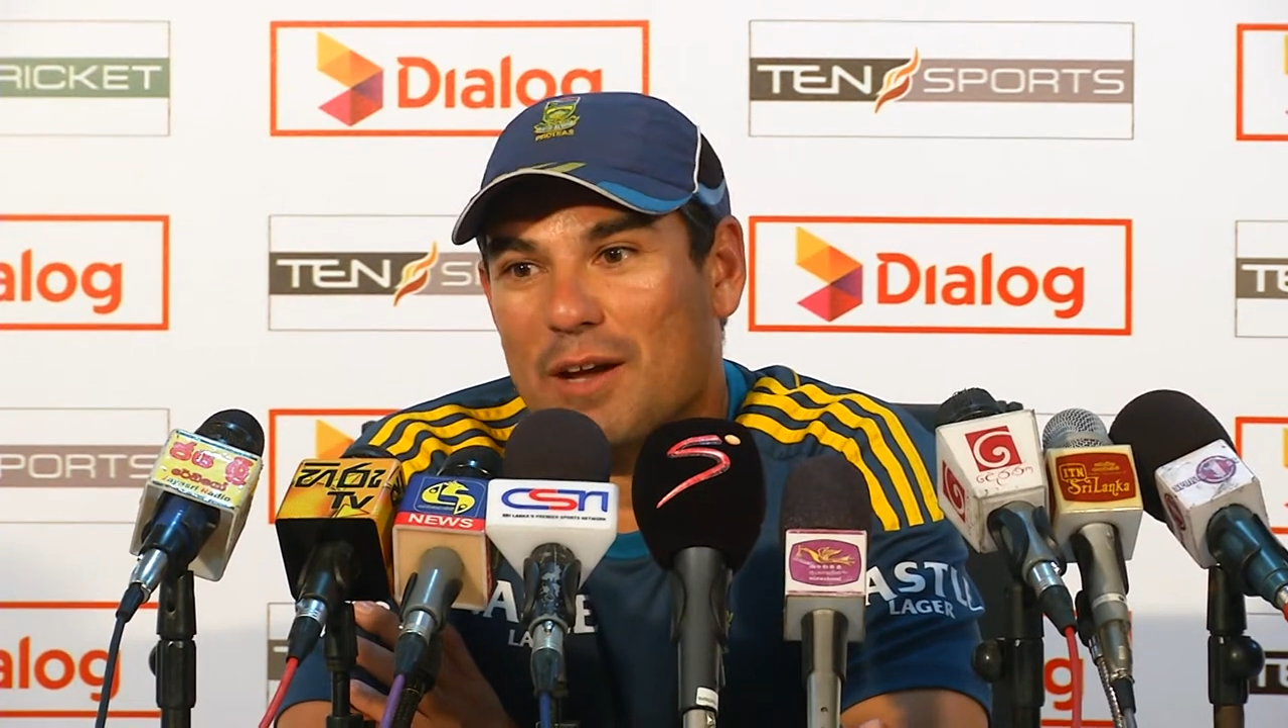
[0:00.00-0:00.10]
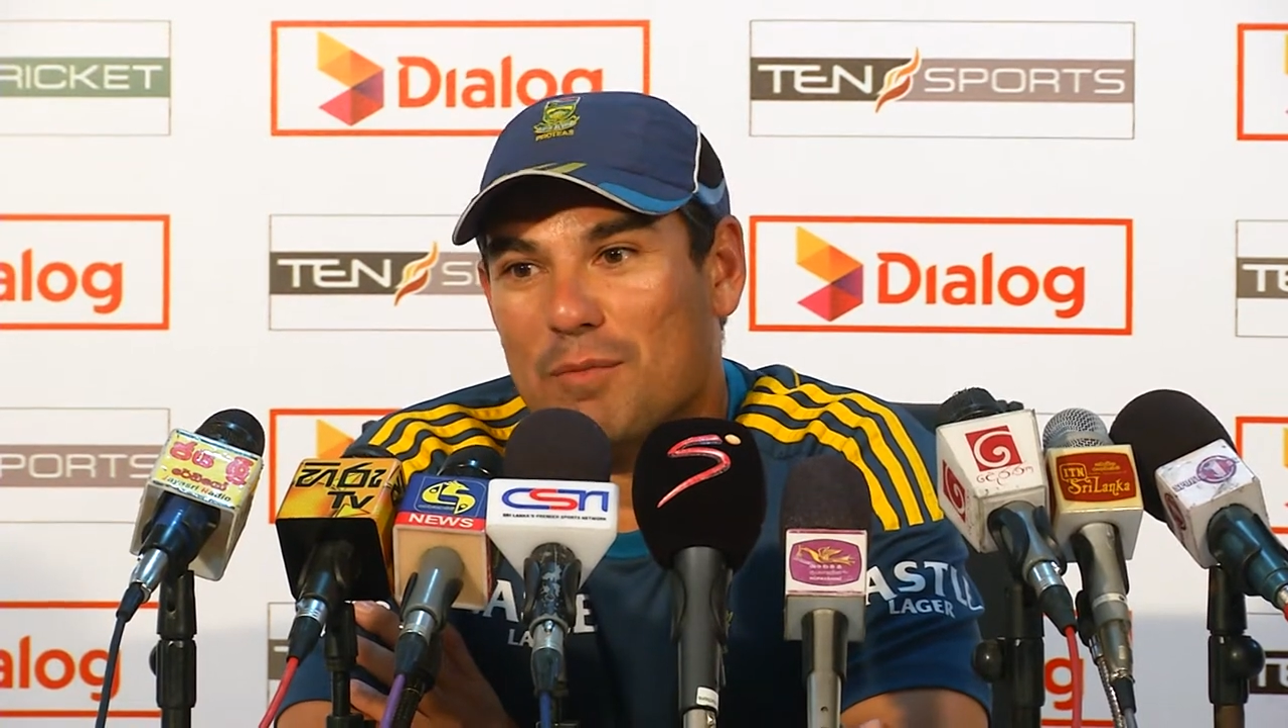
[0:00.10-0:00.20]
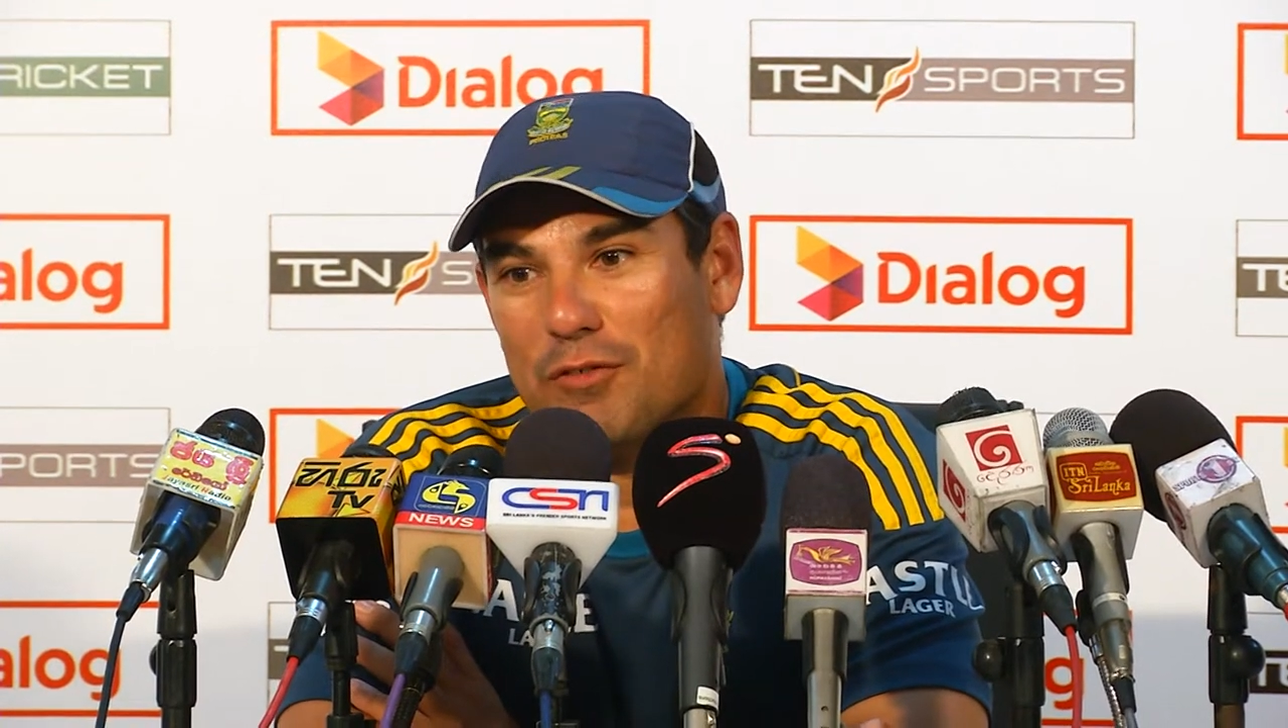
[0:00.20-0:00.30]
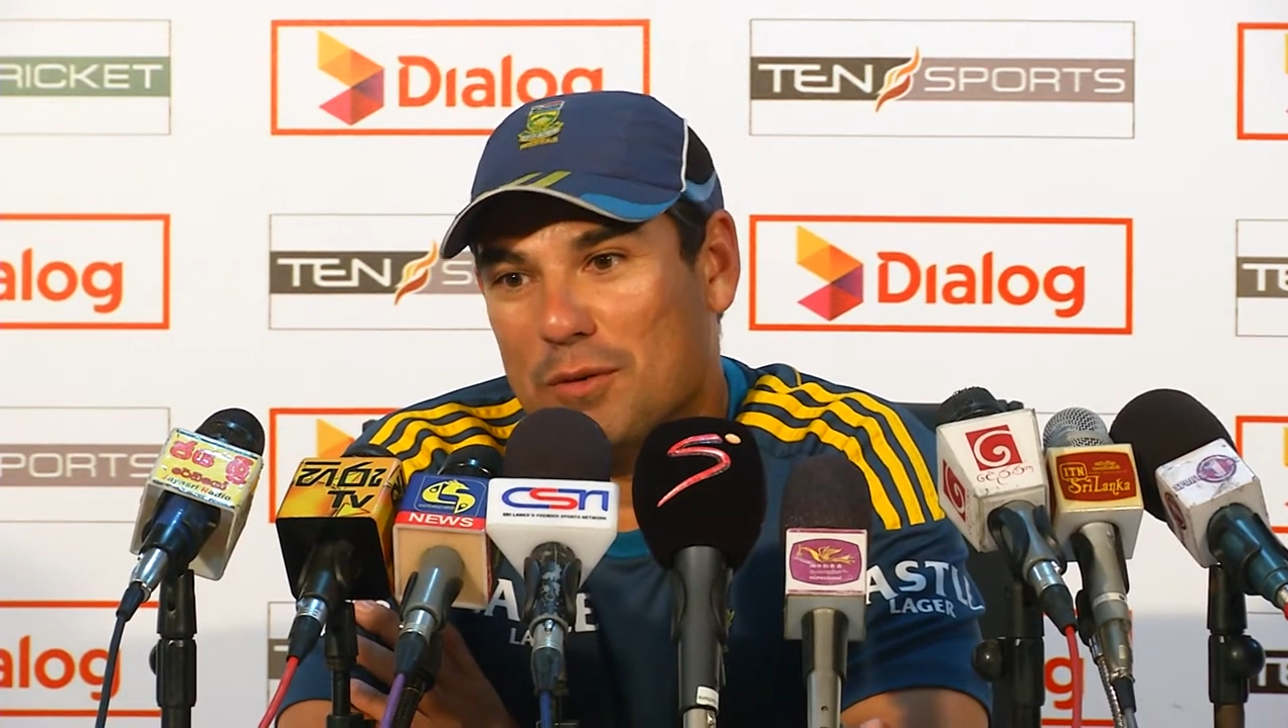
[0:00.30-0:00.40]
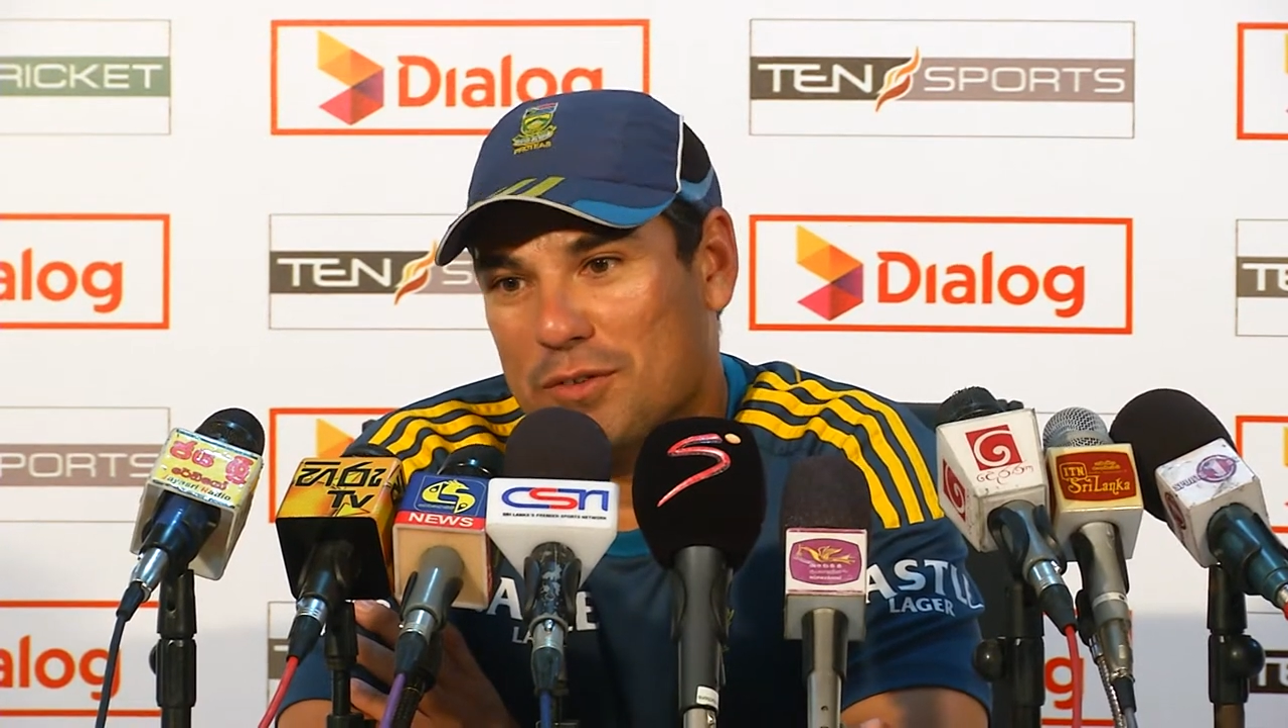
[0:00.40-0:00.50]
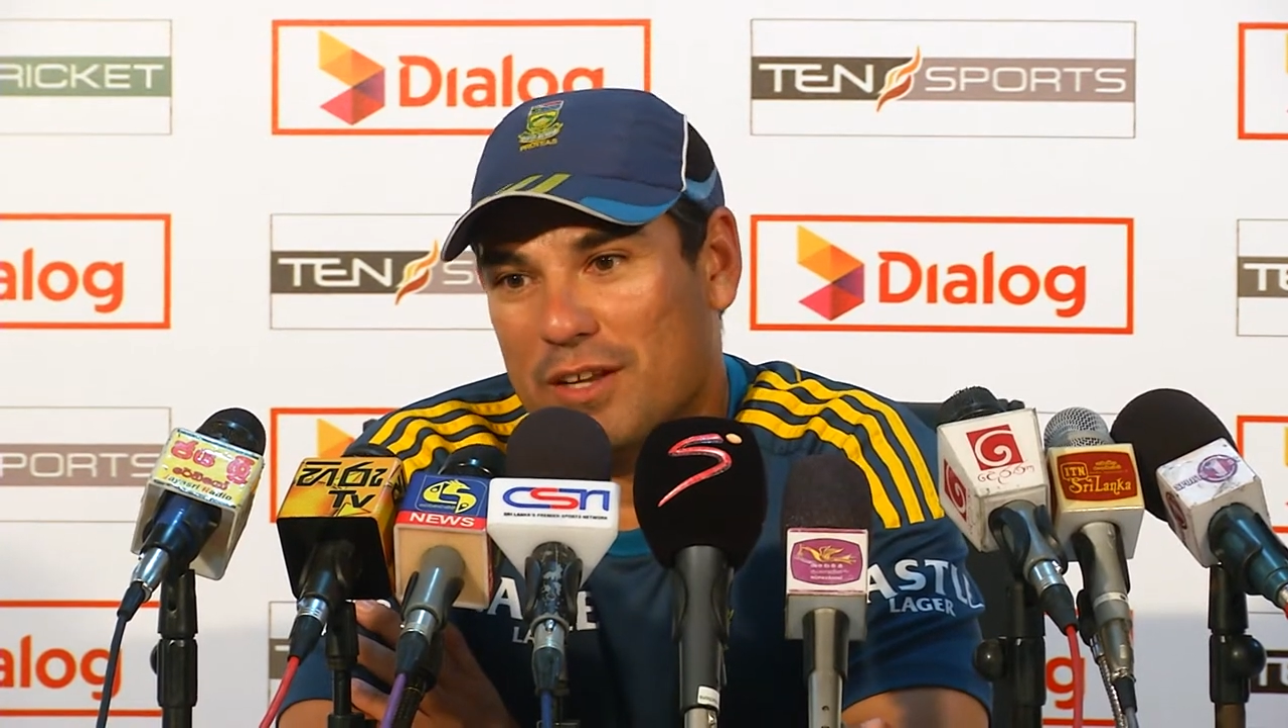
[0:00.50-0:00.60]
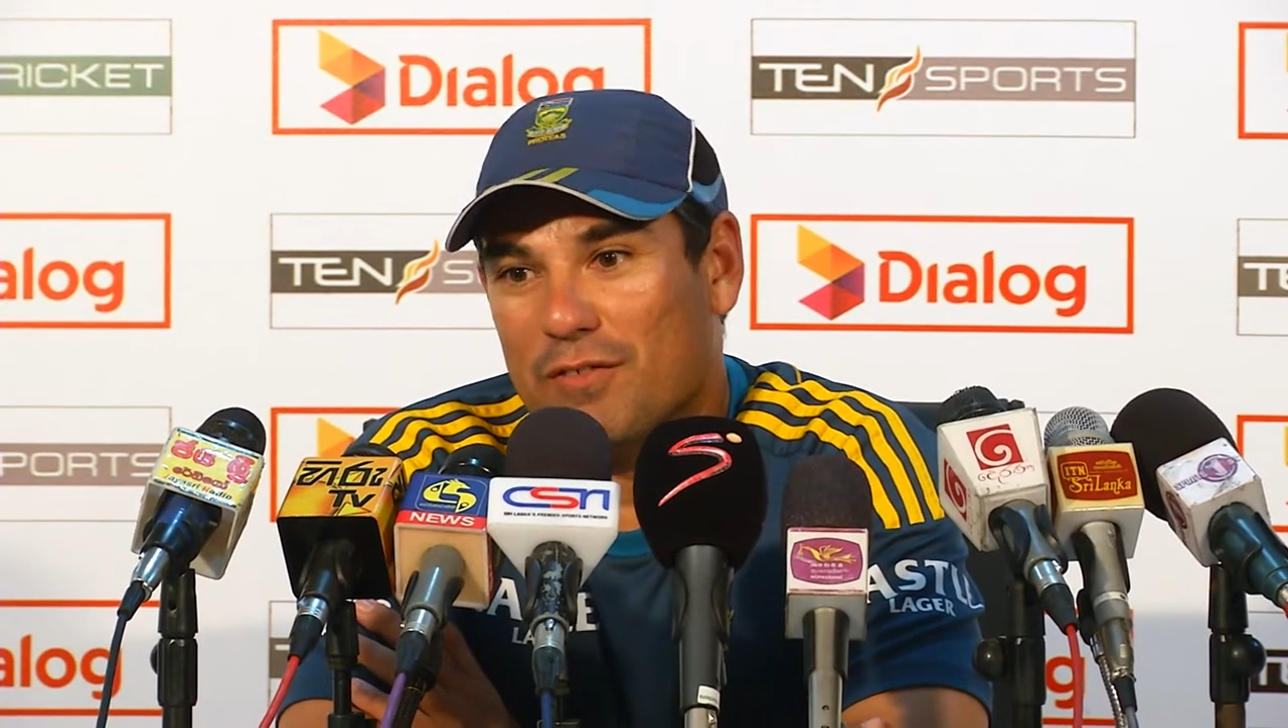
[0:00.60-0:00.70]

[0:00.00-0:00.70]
come here from South